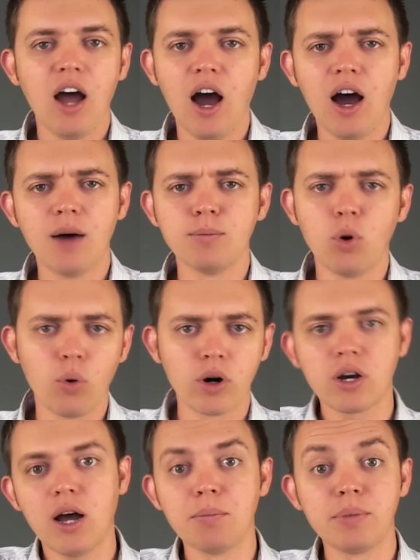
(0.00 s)
um,
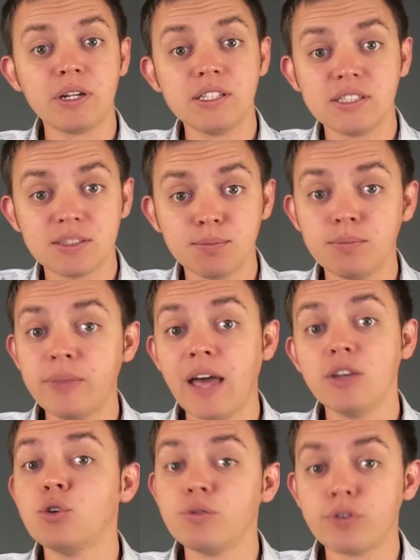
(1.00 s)
or companies
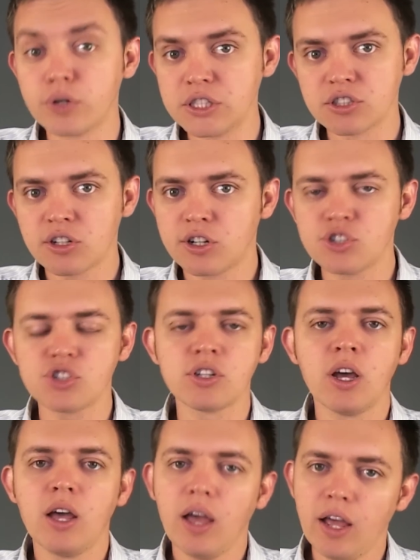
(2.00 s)
that you've
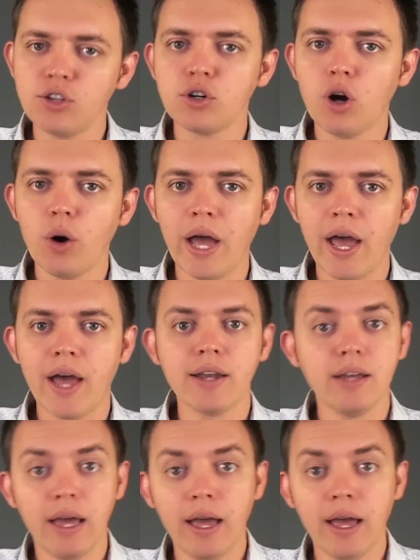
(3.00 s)
researched and you go ahead